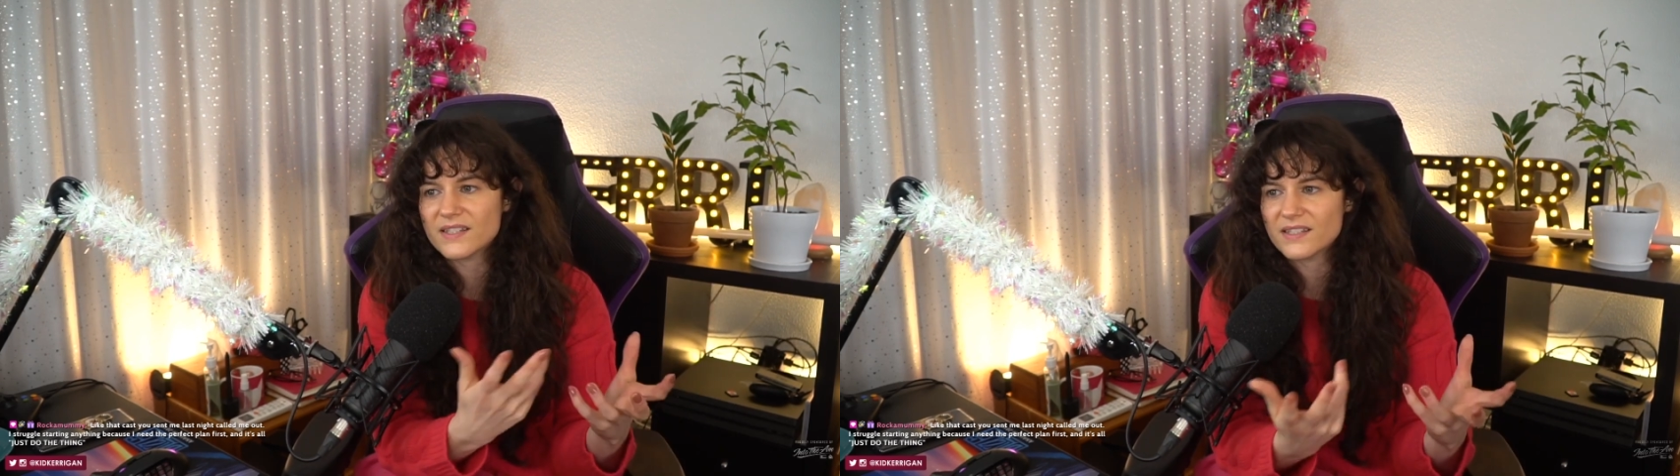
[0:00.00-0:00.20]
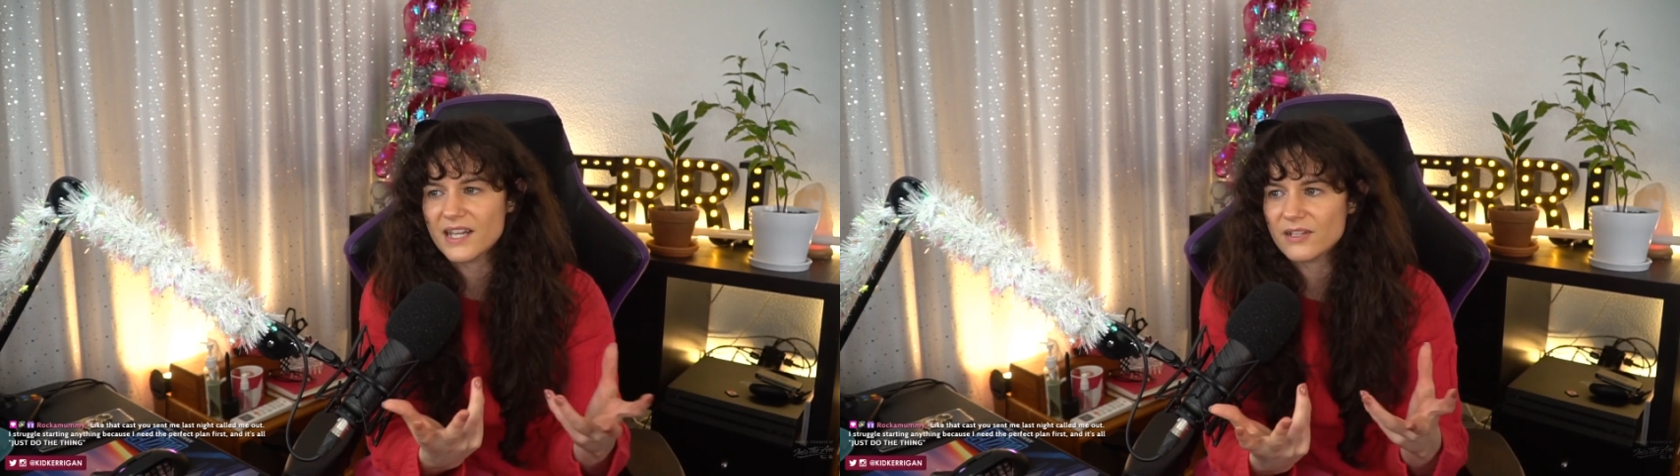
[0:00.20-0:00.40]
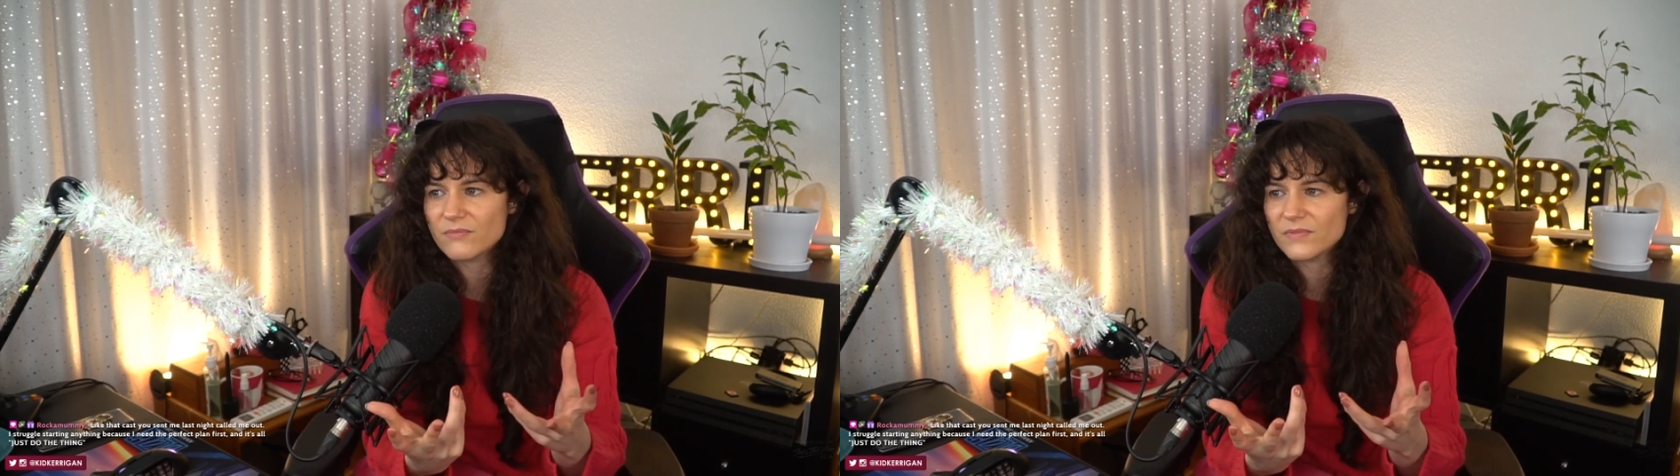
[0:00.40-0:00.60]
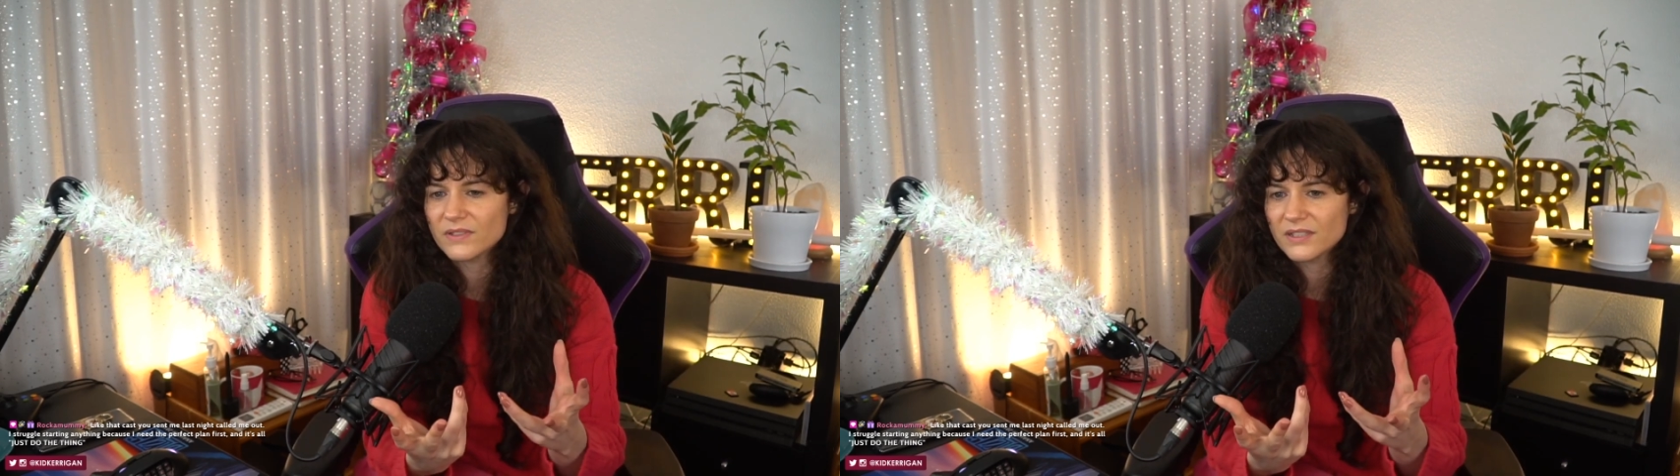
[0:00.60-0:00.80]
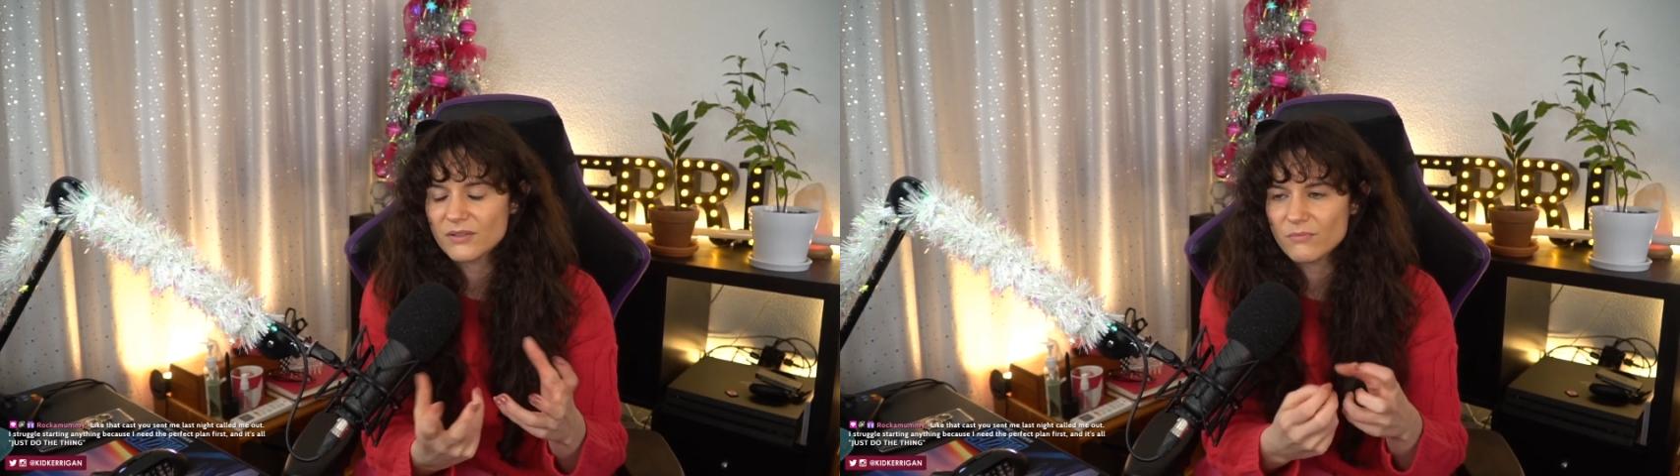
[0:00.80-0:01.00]
same
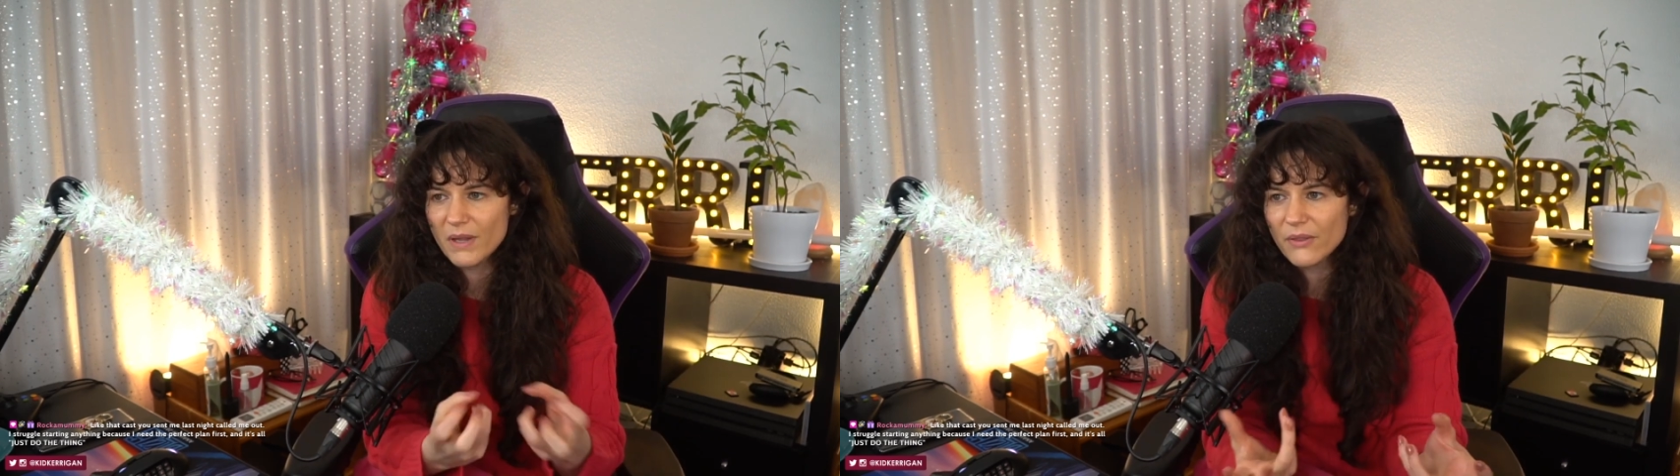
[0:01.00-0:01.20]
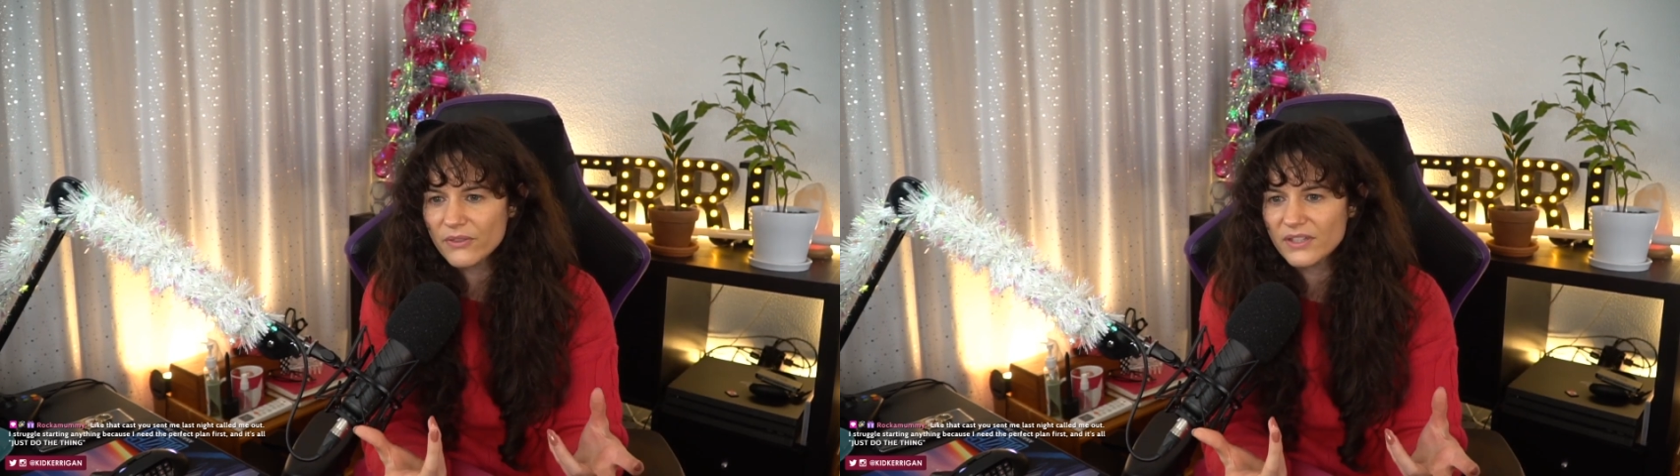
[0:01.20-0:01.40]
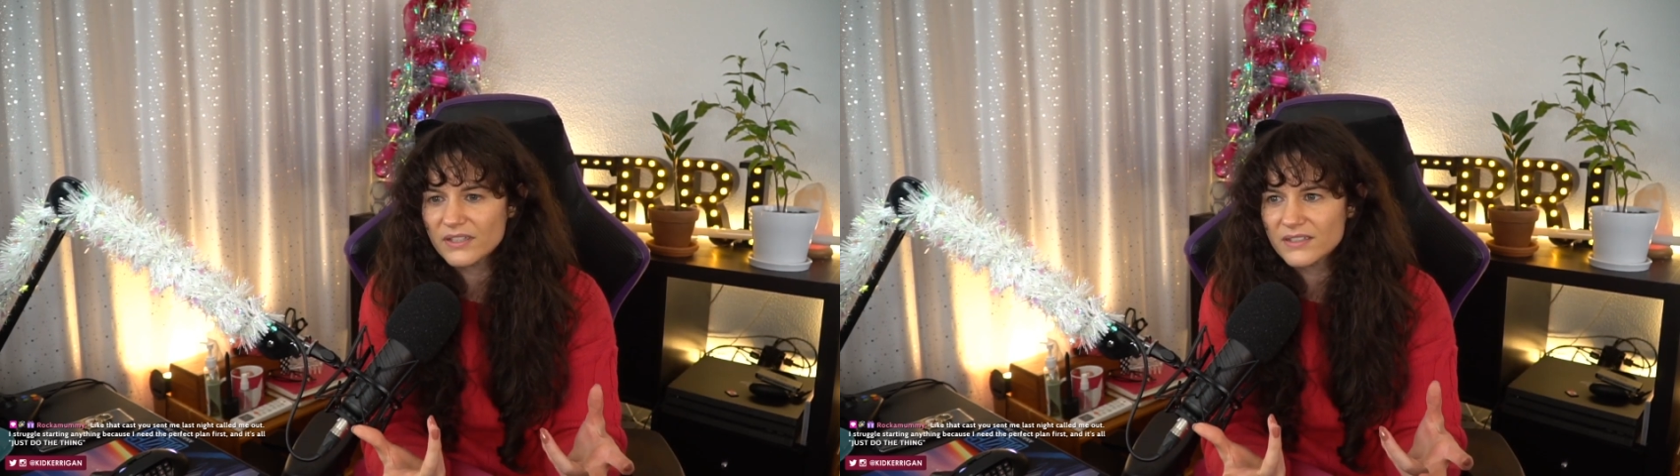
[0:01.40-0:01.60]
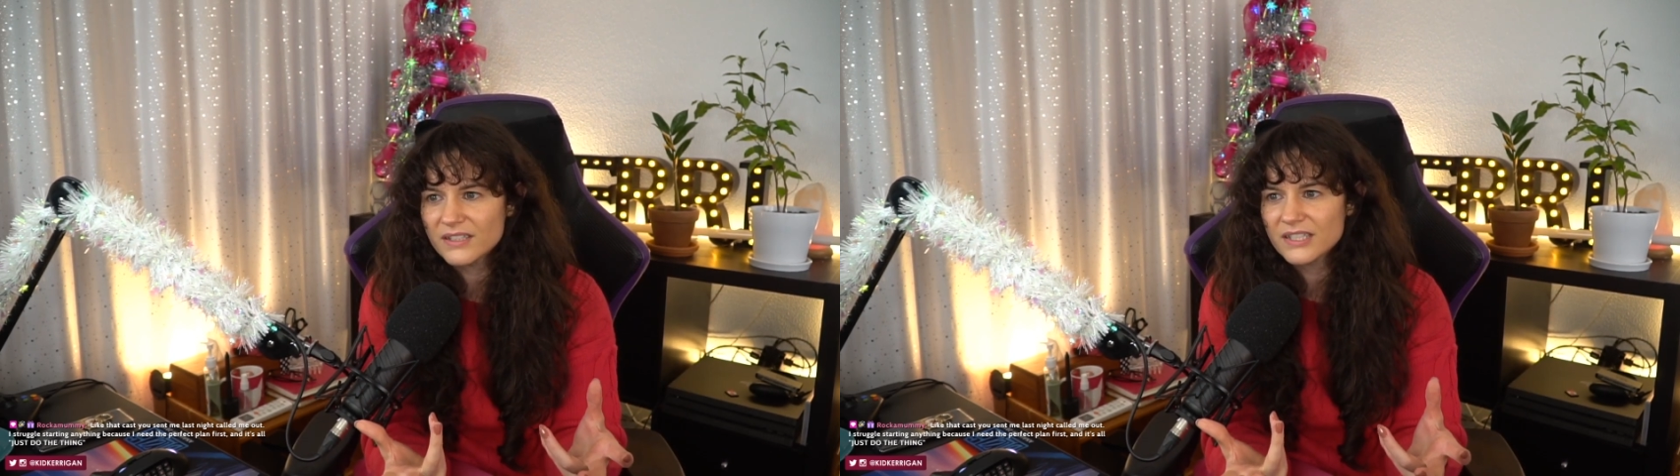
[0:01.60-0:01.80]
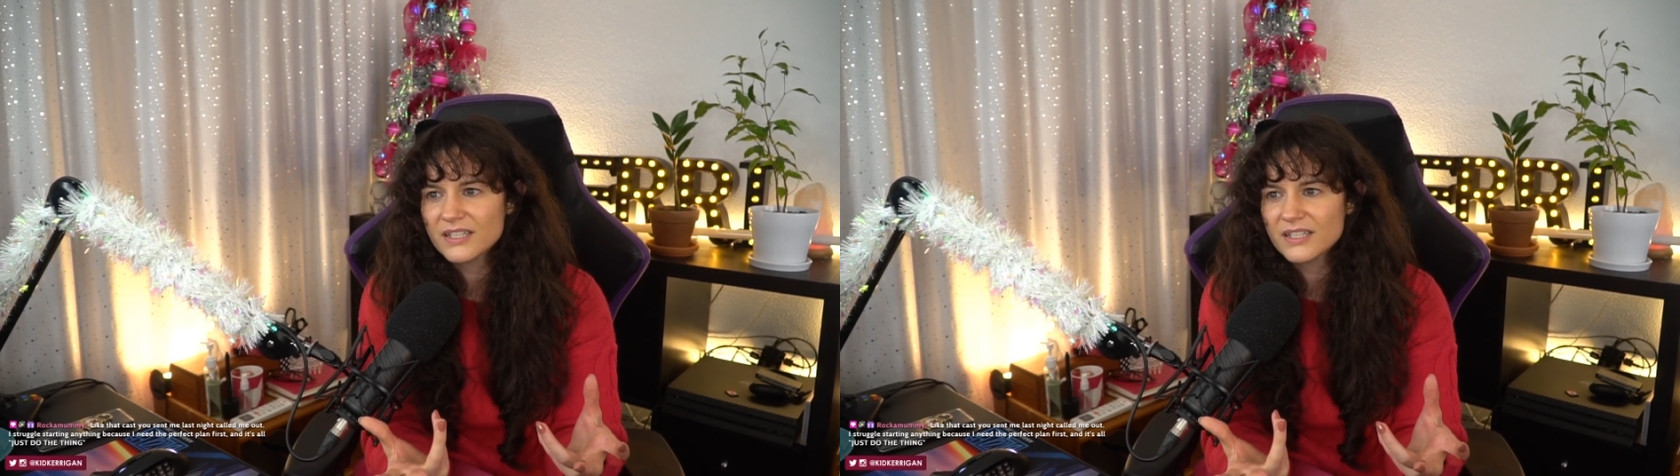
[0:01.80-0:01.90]
method,